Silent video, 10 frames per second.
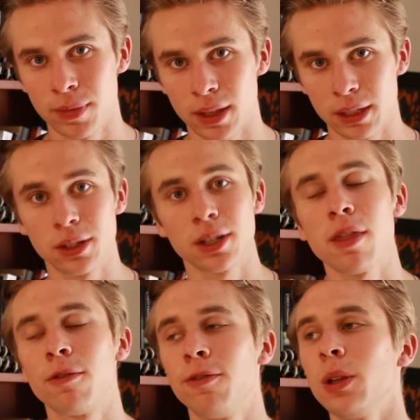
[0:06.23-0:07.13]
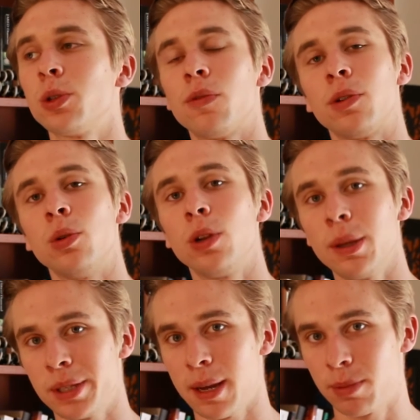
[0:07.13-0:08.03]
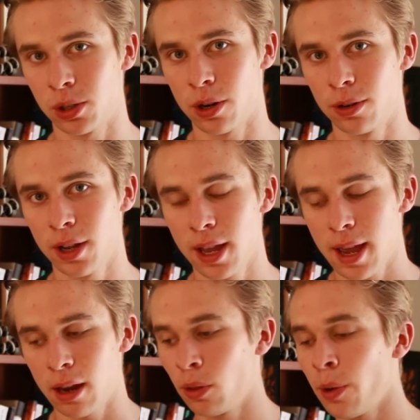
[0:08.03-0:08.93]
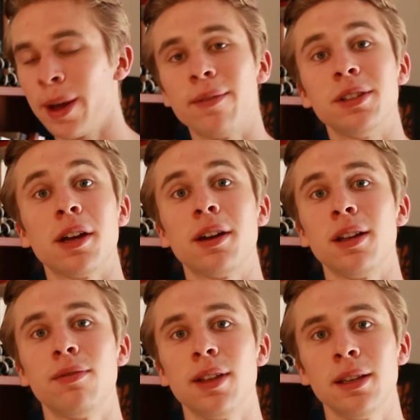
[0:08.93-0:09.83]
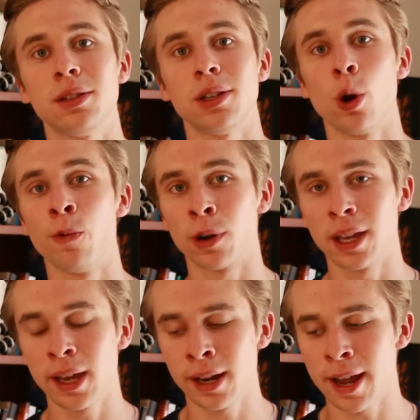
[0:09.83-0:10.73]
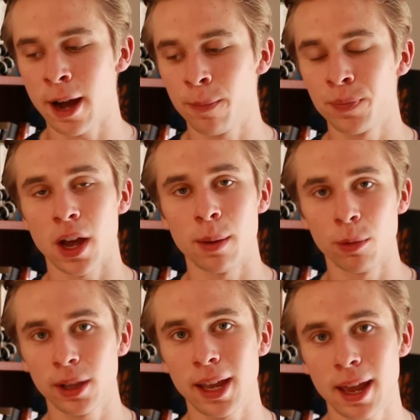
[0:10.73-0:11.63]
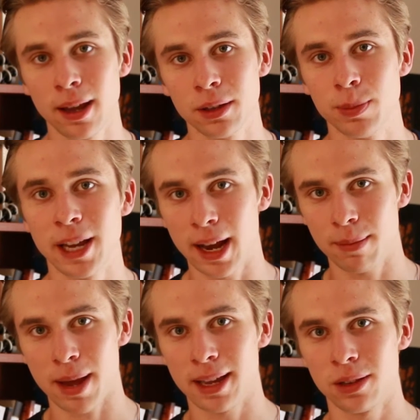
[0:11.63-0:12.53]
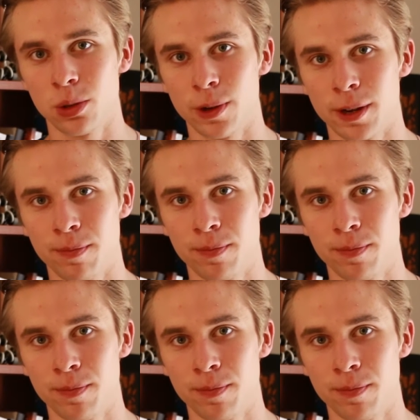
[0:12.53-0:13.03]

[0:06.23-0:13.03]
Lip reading: This is another philosophical glimpse episode, and although I haven't done any of these in over a year now, I'm really eager to be getting back into it.